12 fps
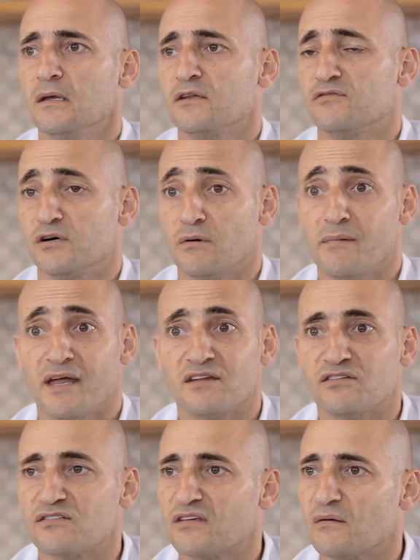development
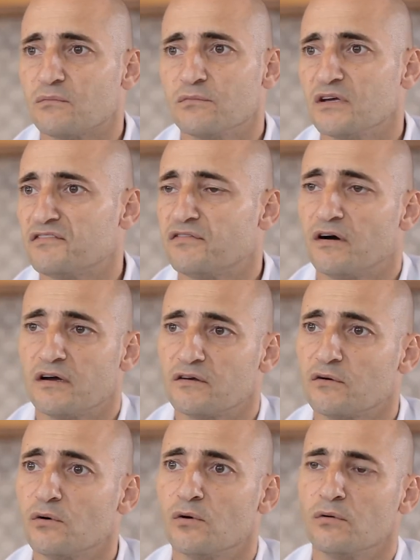managers and we find
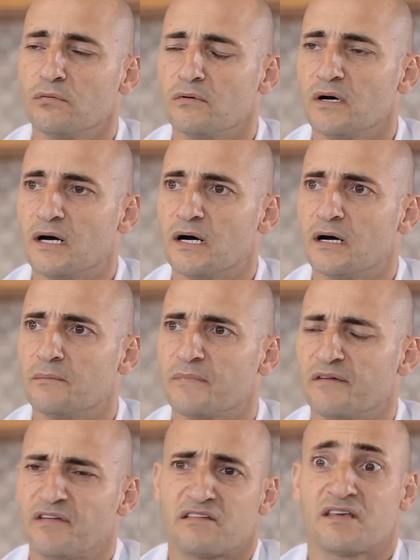all um,
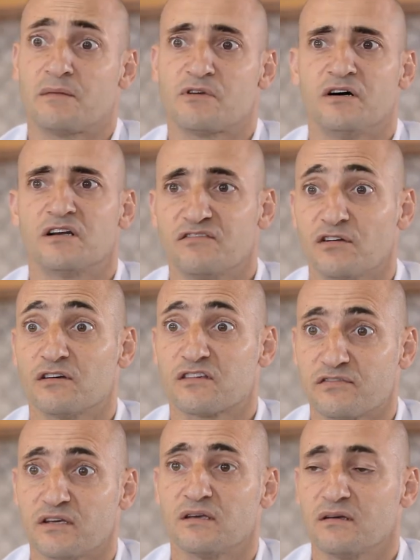have that same kind of
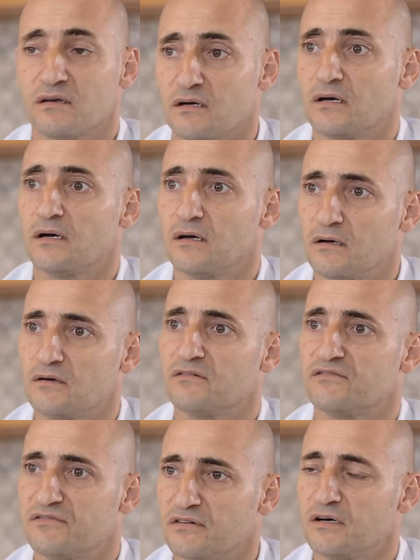philosophy uh,
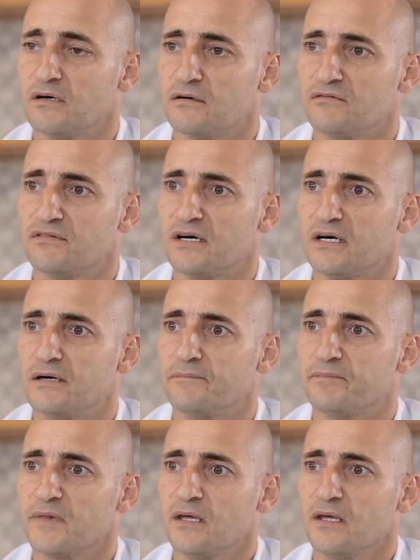of, of, um,